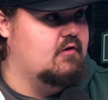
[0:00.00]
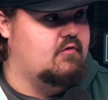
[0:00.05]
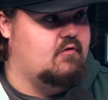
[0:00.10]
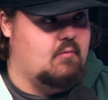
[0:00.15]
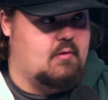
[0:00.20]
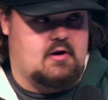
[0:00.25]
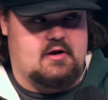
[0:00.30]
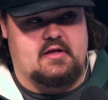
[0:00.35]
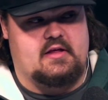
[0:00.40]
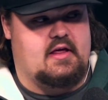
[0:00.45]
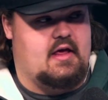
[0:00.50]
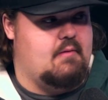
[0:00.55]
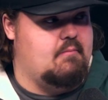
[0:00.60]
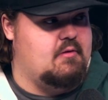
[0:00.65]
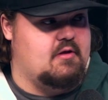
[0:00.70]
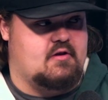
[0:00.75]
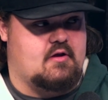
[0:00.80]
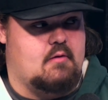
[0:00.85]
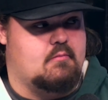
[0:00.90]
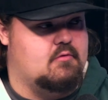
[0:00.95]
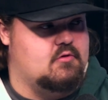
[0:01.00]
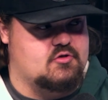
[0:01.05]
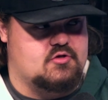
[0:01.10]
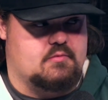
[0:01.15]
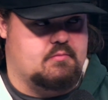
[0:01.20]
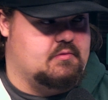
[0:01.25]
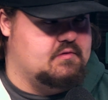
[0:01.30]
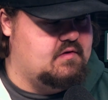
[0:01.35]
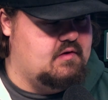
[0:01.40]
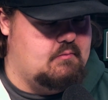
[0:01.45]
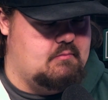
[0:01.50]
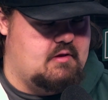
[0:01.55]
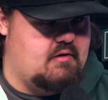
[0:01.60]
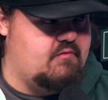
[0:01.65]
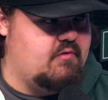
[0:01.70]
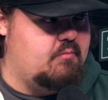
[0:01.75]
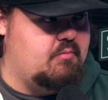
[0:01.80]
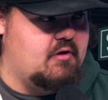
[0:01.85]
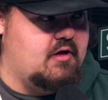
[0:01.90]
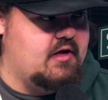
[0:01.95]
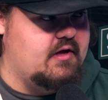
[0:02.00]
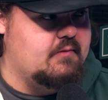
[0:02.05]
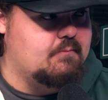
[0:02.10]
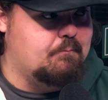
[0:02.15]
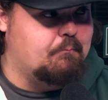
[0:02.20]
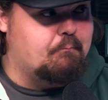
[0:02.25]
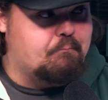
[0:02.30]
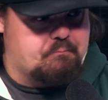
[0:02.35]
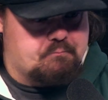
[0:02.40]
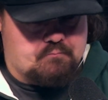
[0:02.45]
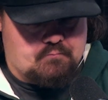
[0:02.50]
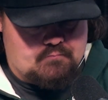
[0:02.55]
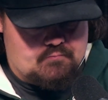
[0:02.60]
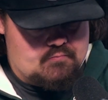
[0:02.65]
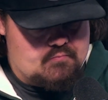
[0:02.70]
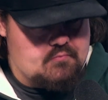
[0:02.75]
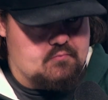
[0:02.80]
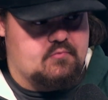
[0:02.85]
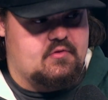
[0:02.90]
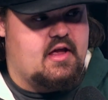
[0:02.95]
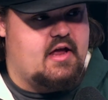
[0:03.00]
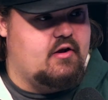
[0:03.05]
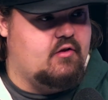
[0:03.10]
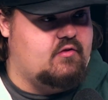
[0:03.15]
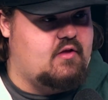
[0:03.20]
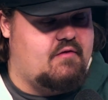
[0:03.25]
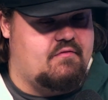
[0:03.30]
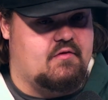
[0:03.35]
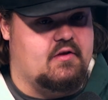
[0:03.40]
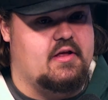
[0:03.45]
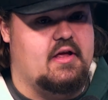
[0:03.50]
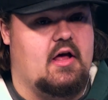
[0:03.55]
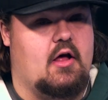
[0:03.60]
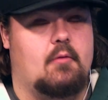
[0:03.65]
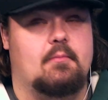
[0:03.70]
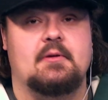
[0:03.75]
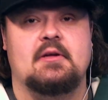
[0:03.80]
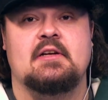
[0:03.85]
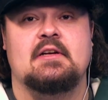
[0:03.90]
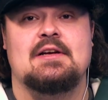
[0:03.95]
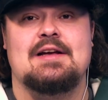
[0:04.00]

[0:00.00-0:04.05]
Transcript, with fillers: to where he can't be double and triple teamed every play. Mm-hmm. That'll definitely help.